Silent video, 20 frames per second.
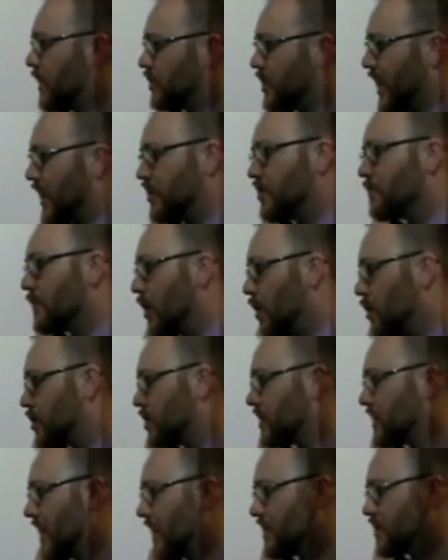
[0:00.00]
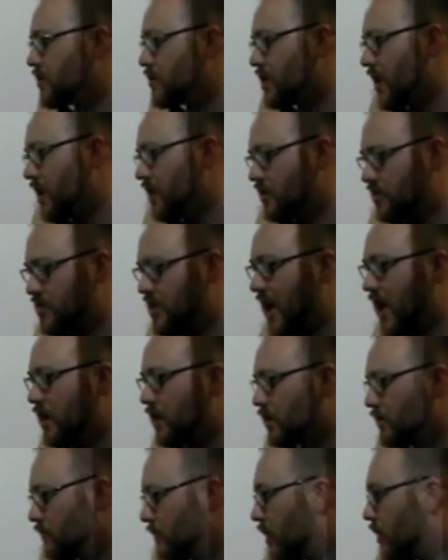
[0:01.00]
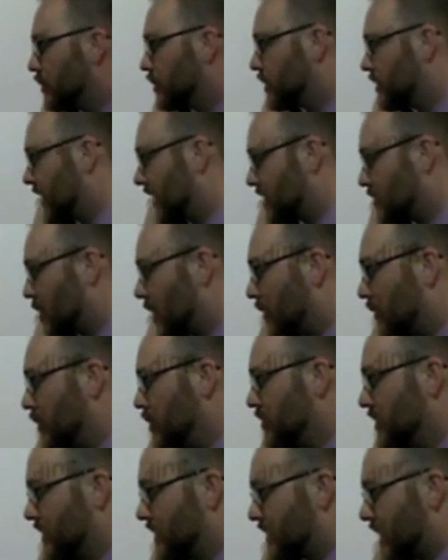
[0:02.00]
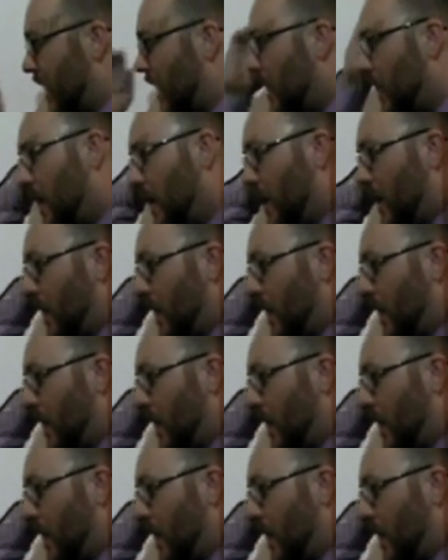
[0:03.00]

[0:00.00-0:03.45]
Change of motion, that's change of state or motion, that's why we're using sei.